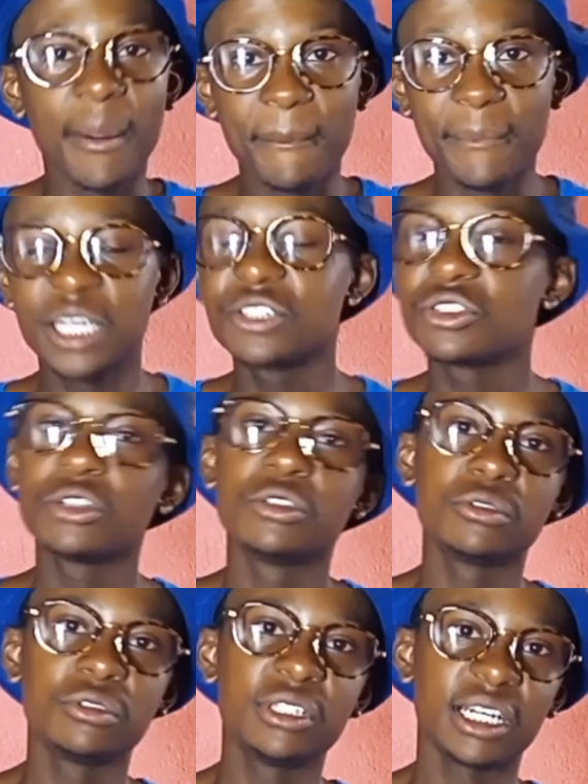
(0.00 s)
make sure
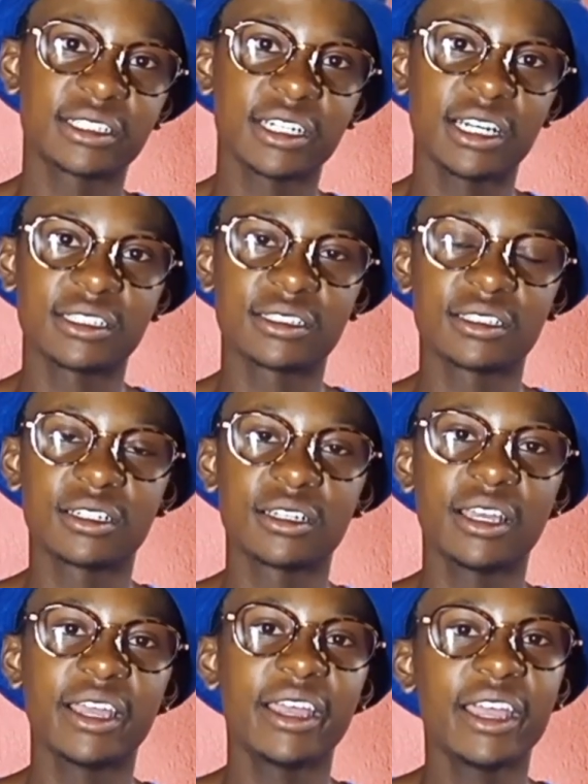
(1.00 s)
you do that, guys.
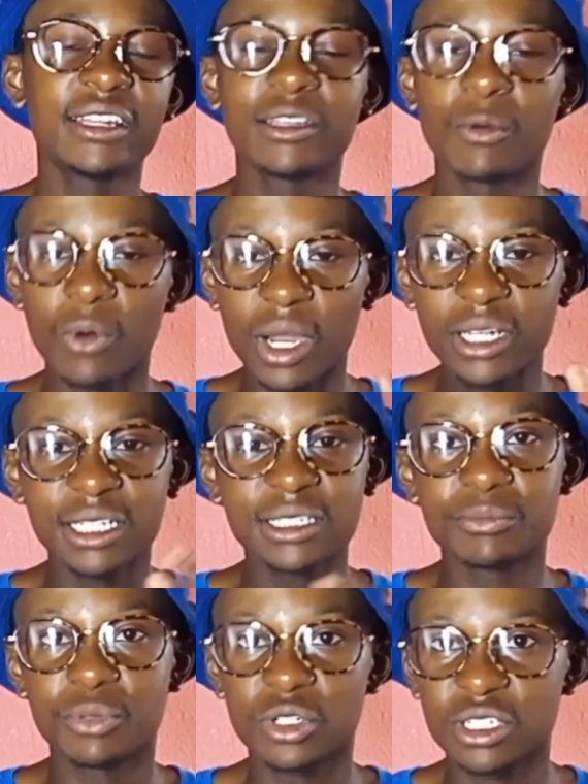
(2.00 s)
And the one that's
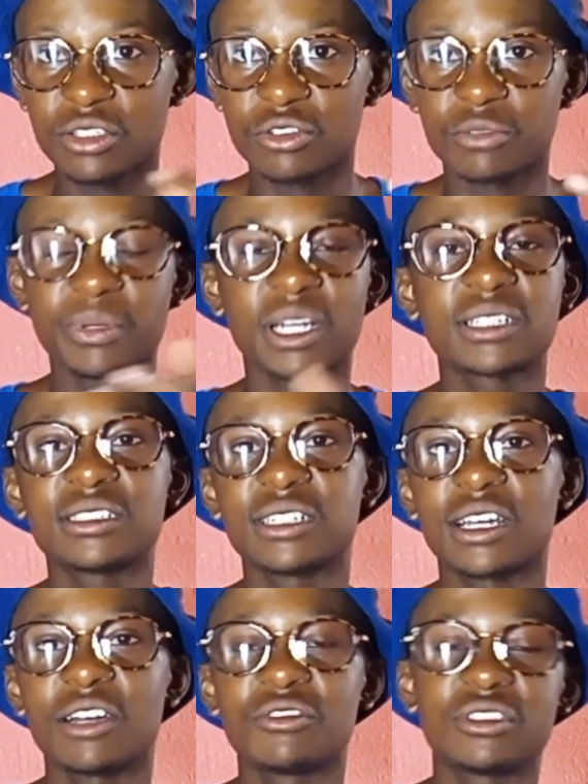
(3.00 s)
important is to practice
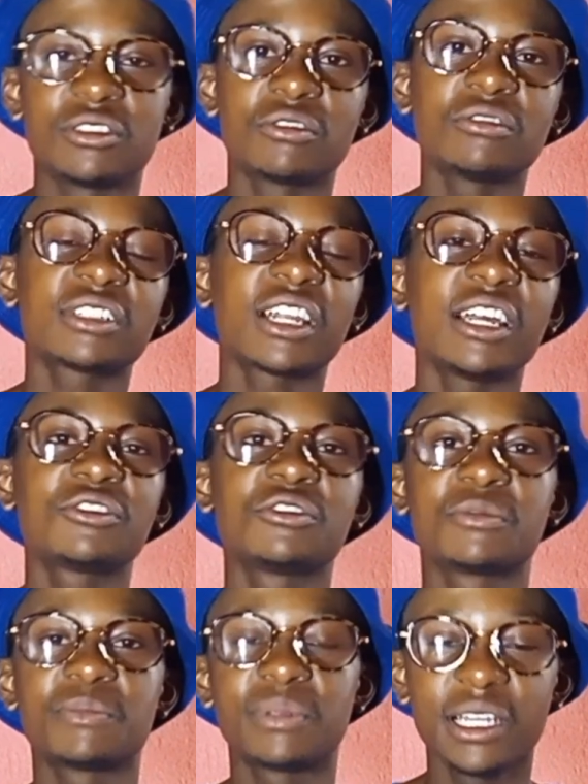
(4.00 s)
accounting. Don't try to
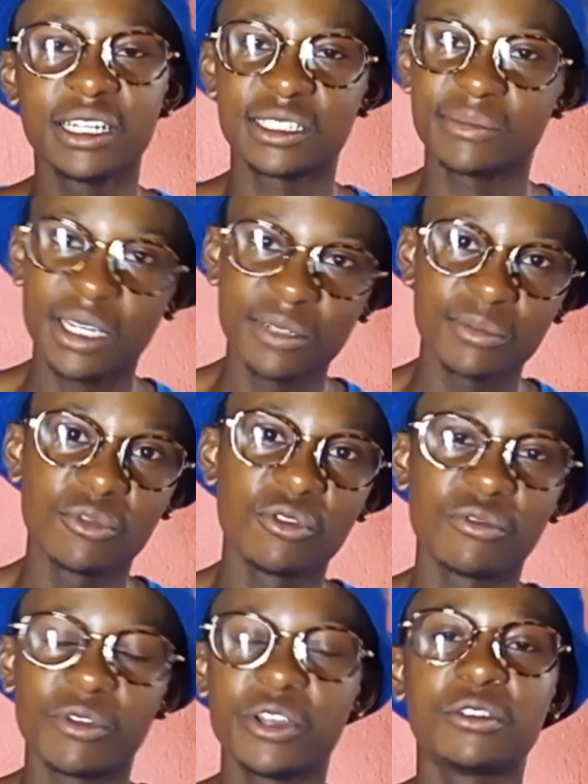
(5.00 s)
play a smart
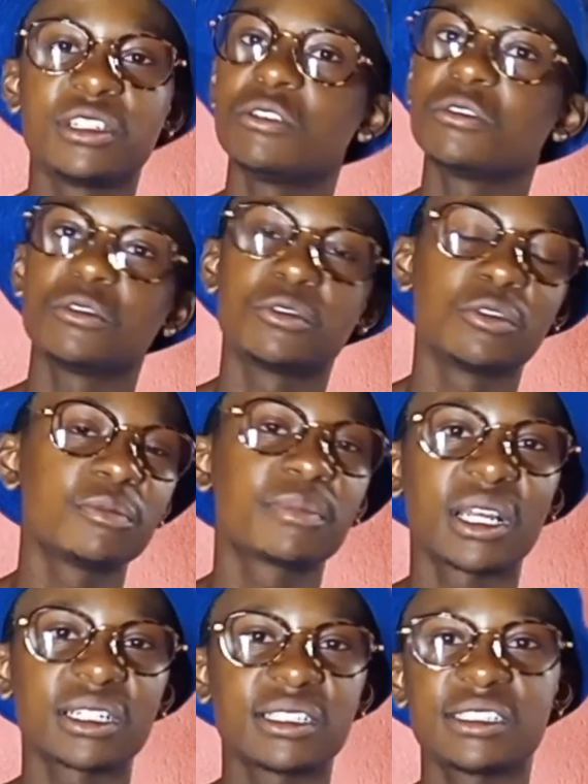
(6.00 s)
move where you don't
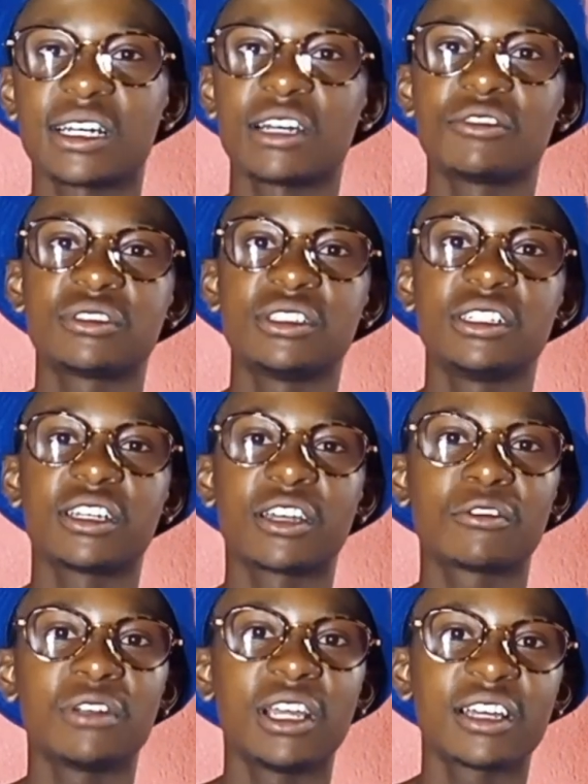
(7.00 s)
practice accounting
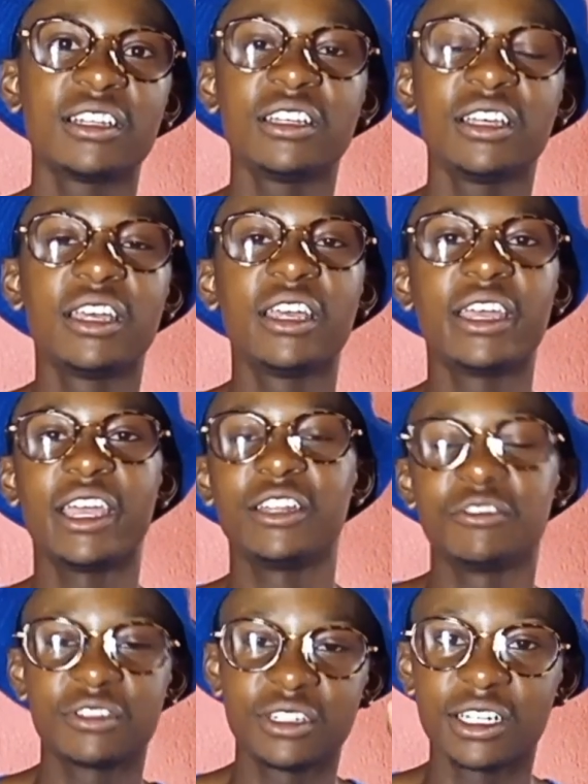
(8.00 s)
regularly and
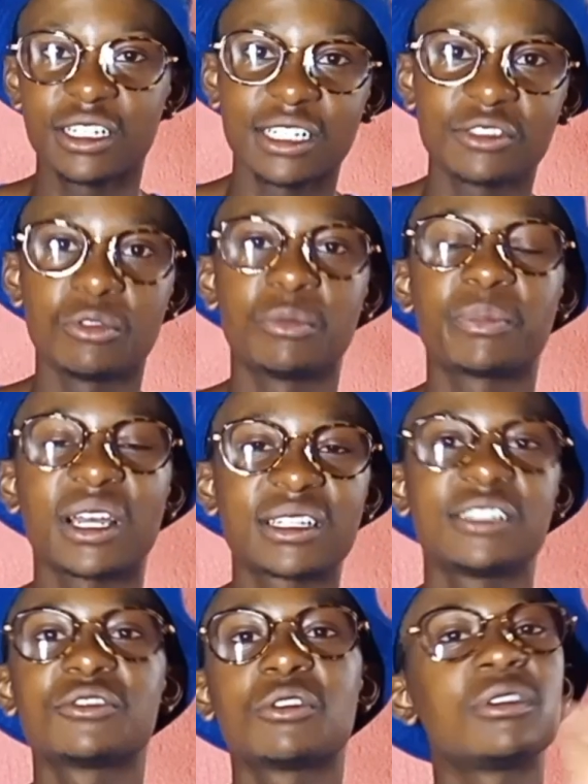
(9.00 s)
you think that you'll
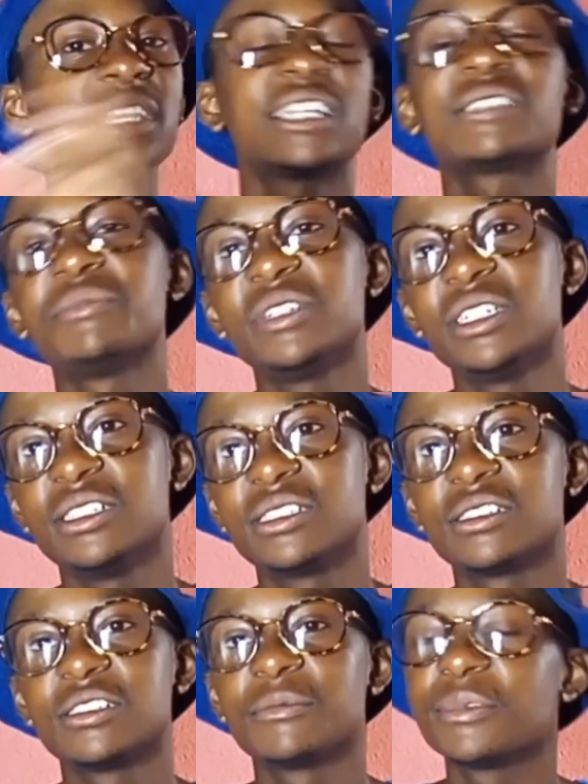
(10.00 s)
practice on last minute.
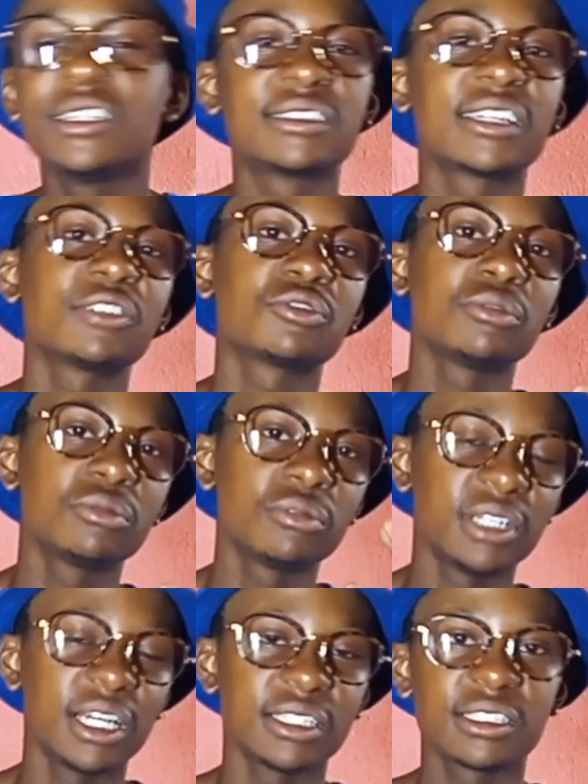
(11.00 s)
Please, guys, don't do
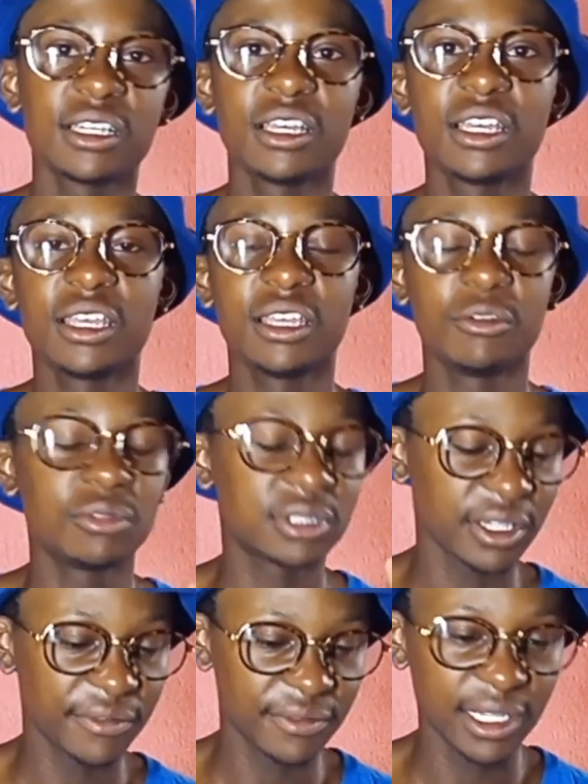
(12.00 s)
that. You will
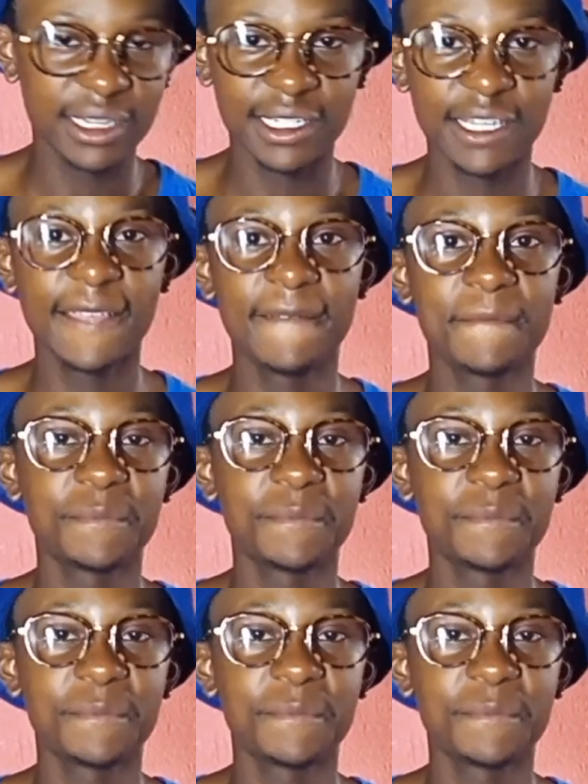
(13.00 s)
definitely